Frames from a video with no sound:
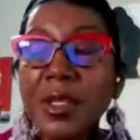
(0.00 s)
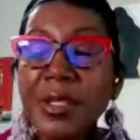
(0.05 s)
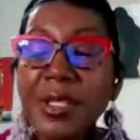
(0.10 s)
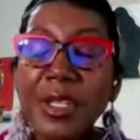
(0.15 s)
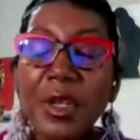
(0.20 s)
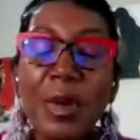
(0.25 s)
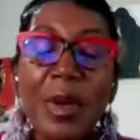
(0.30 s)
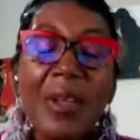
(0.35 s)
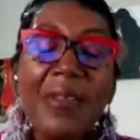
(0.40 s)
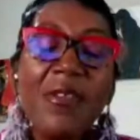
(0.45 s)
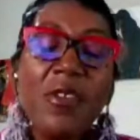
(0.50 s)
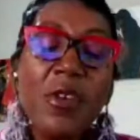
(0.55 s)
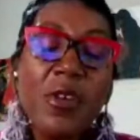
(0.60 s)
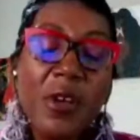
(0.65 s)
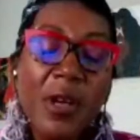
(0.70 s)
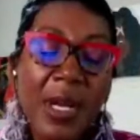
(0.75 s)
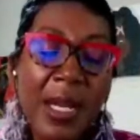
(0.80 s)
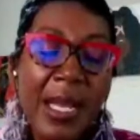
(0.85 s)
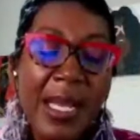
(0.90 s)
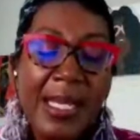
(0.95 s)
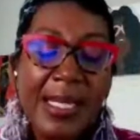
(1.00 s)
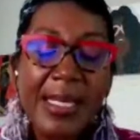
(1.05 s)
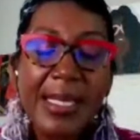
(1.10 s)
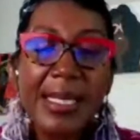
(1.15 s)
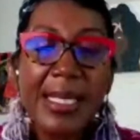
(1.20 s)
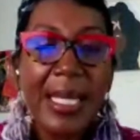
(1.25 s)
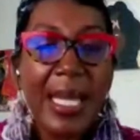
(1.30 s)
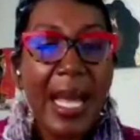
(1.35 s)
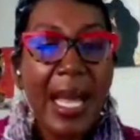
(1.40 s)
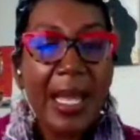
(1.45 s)
So if you're
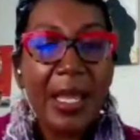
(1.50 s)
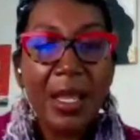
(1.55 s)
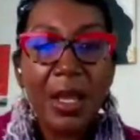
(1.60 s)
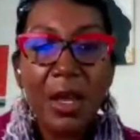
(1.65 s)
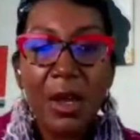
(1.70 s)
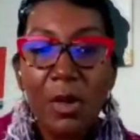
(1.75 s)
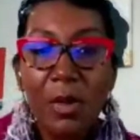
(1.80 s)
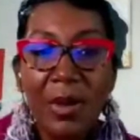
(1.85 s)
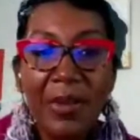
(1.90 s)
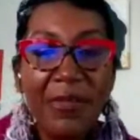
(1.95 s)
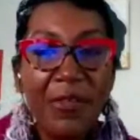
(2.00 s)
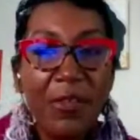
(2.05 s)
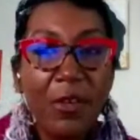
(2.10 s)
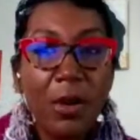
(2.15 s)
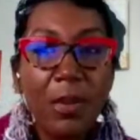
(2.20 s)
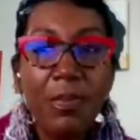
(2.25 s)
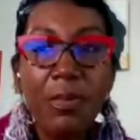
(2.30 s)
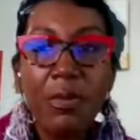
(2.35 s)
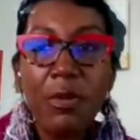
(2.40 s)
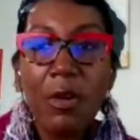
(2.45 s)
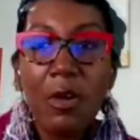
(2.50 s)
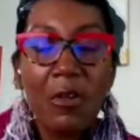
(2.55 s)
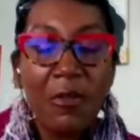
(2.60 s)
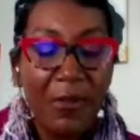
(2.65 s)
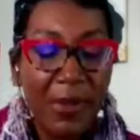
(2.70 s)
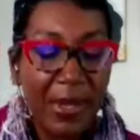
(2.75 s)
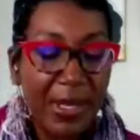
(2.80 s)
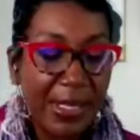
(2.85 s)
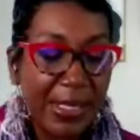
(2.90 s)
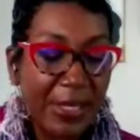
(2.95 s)
CIO, if you're a
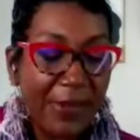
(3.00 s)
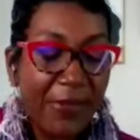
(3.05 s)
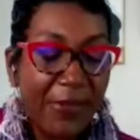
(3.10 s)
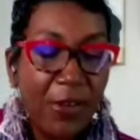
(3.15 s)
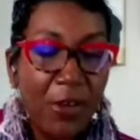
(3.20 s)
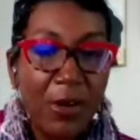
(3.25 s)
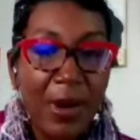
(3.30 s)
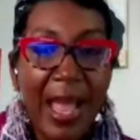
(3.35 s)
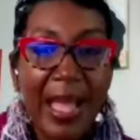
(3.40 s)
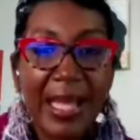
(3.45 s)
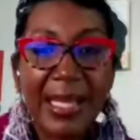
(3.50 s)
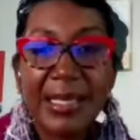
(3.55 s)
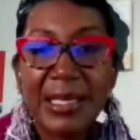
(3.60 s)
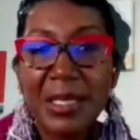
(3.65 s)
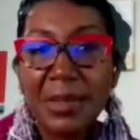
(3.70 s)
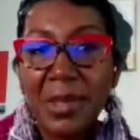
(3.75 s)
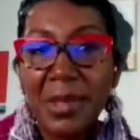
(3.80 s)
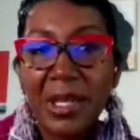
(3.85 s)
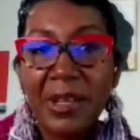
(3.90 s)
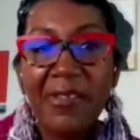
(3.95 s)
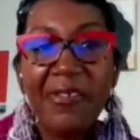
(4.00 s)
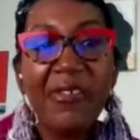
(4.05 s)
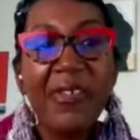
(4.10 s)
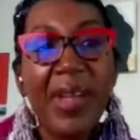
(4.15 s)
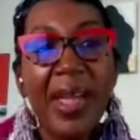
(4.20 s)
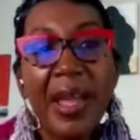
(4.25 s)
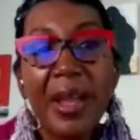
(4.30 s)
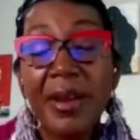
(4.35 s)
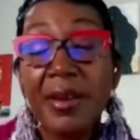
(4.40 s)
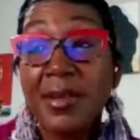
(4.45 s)
provost, if you're academic
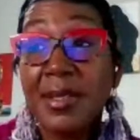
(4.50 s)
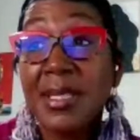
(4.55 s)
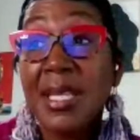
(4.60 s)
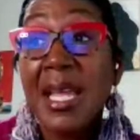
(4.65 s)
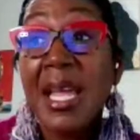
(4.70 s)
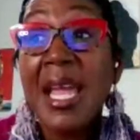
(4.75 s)
affairs,